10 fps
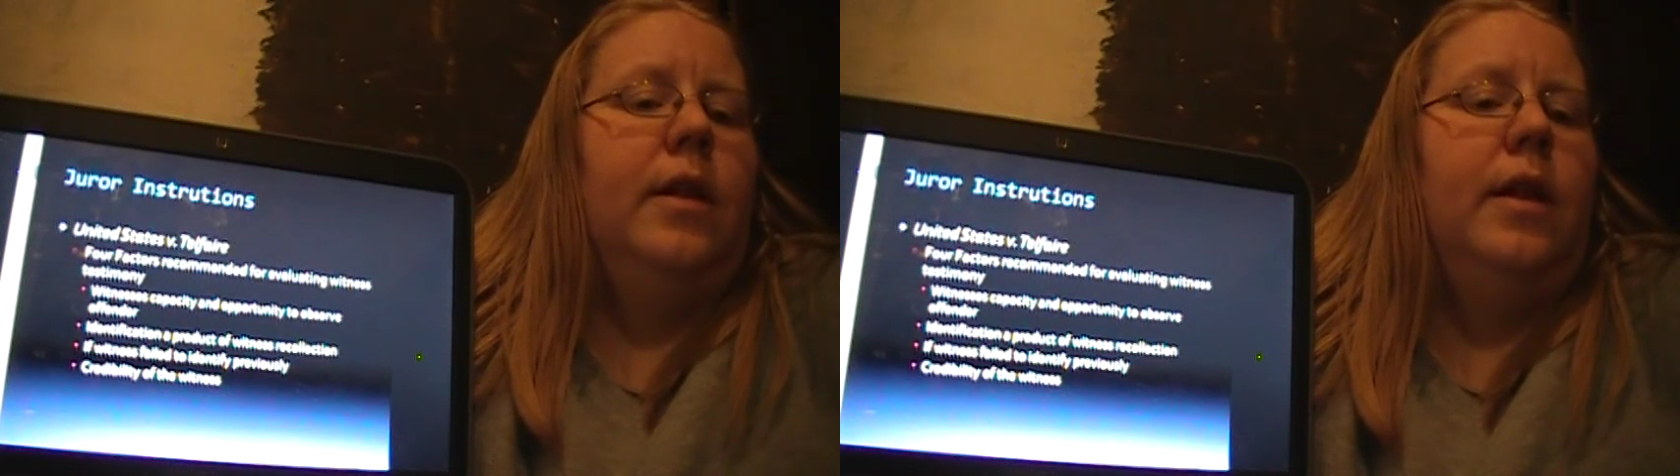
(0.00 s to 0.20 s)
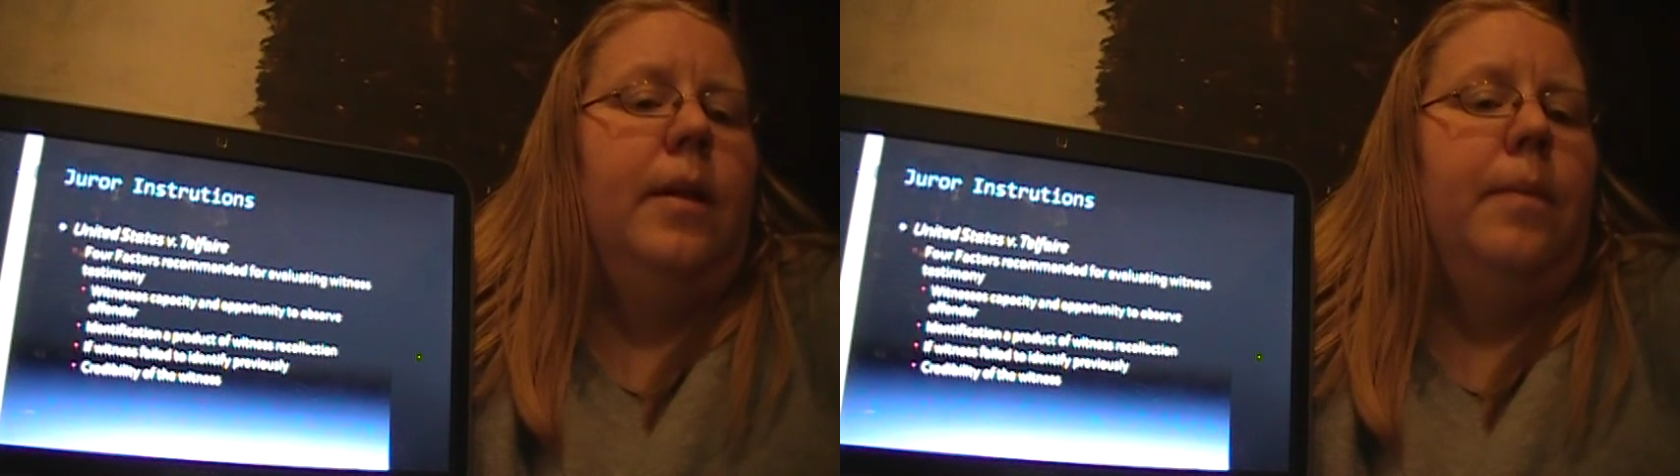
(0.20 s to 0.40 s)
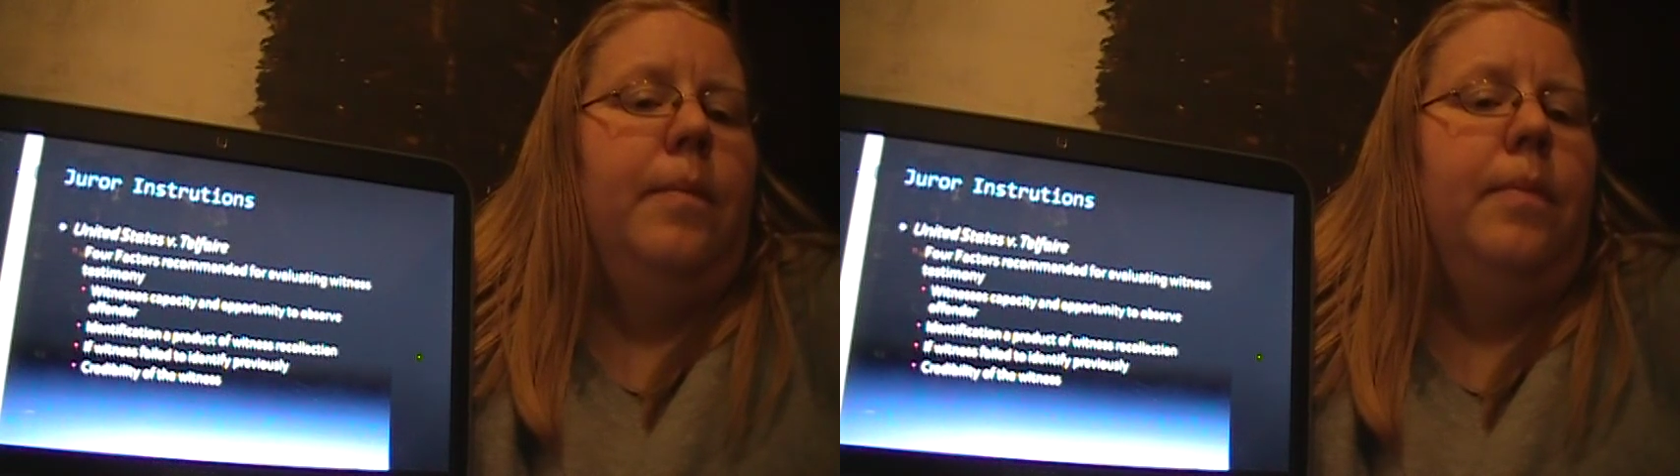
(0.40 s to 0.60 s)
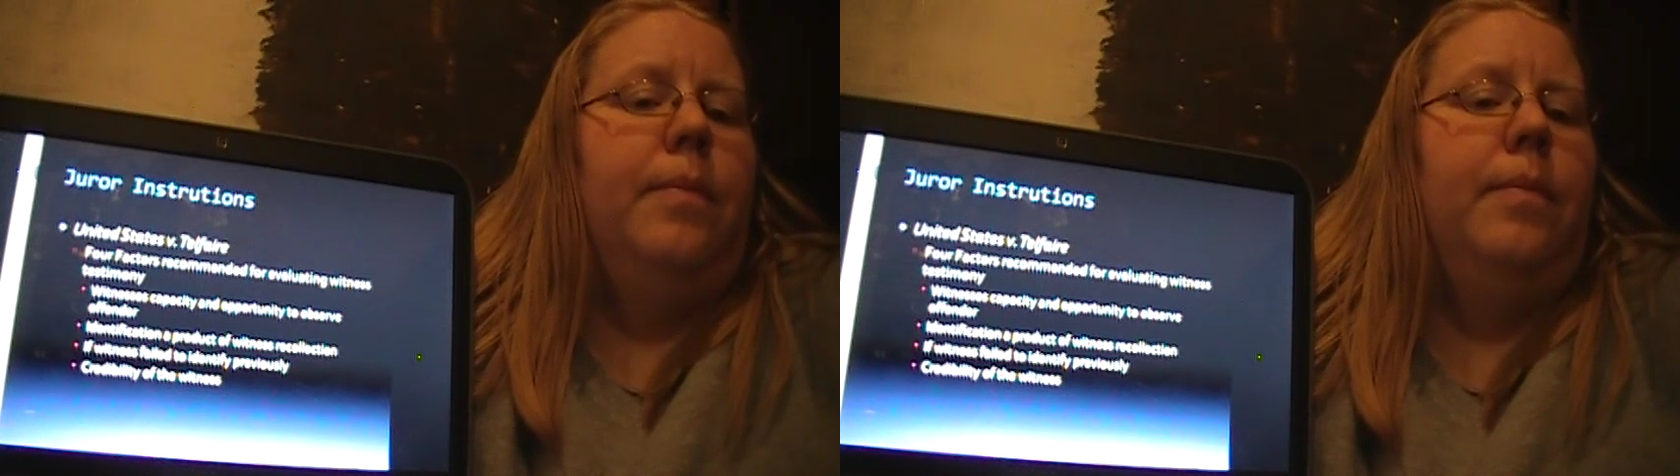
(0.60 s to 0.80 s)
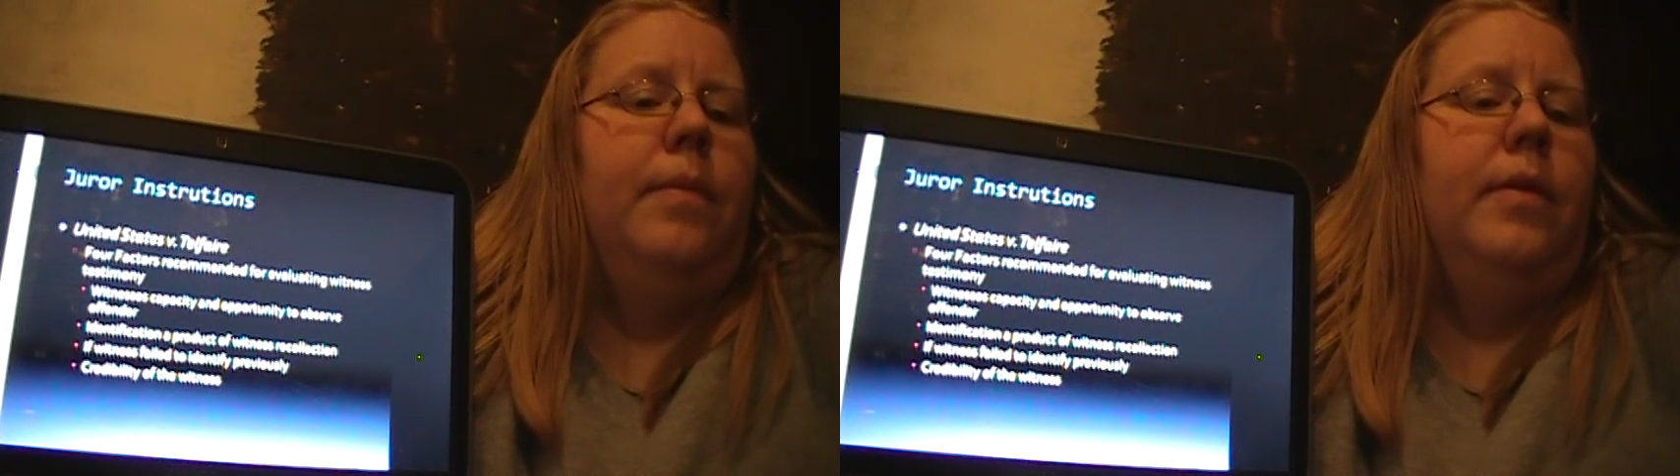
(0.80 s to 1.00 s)

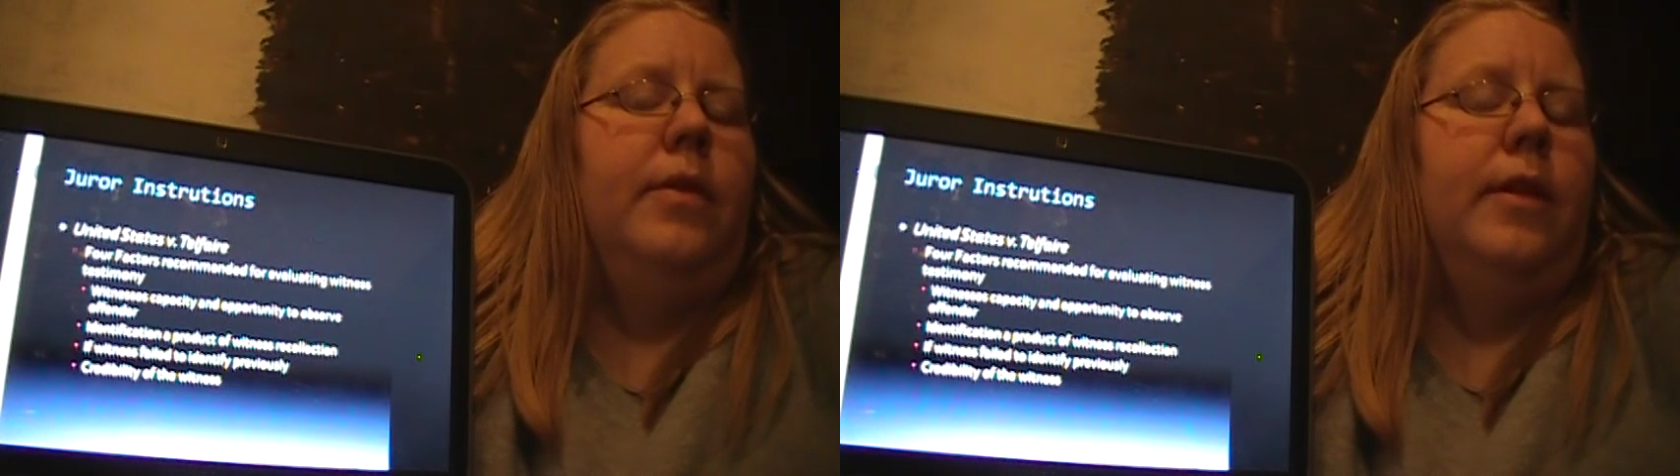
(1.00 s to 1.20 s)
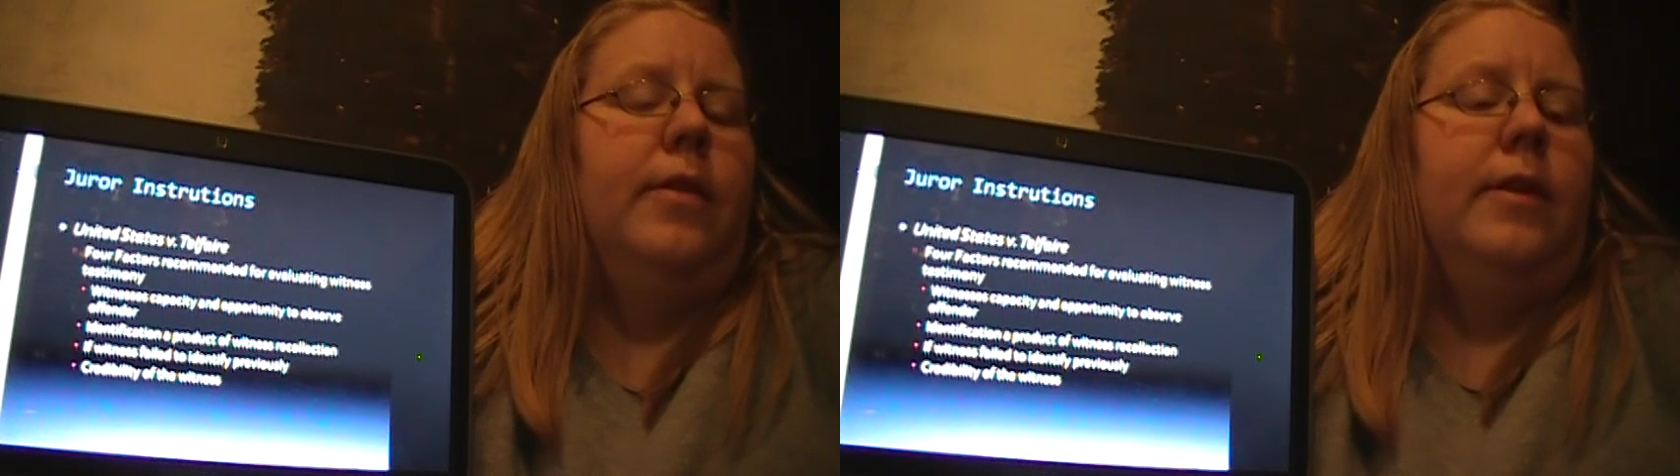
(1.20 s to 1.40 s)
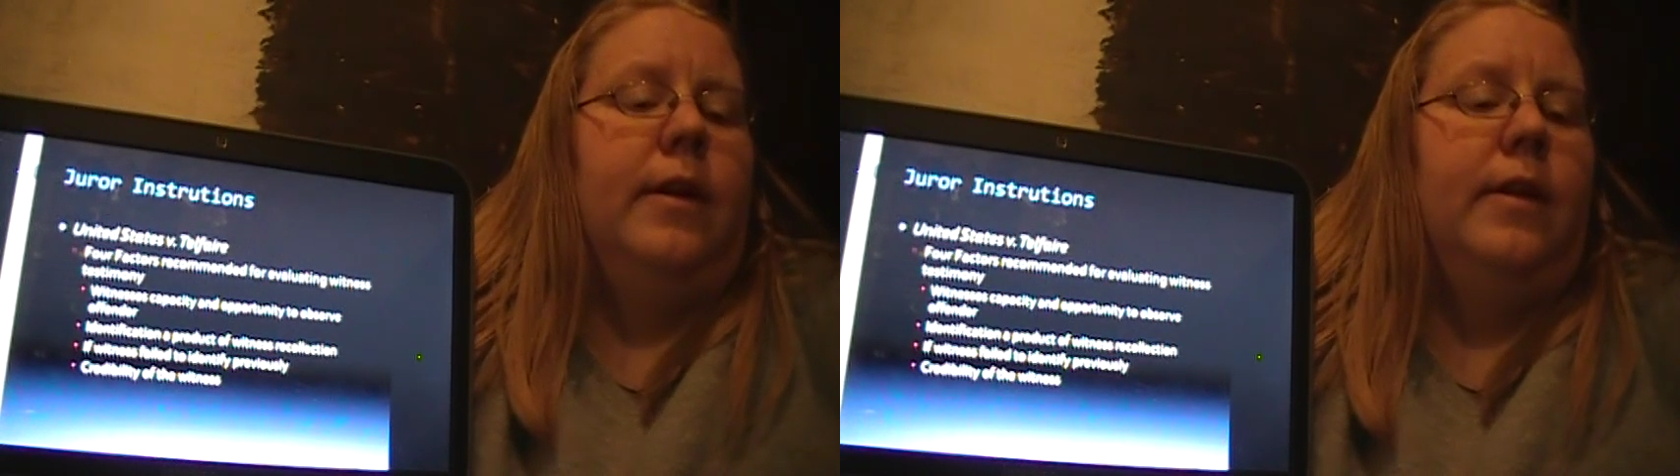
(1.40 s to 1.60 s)
The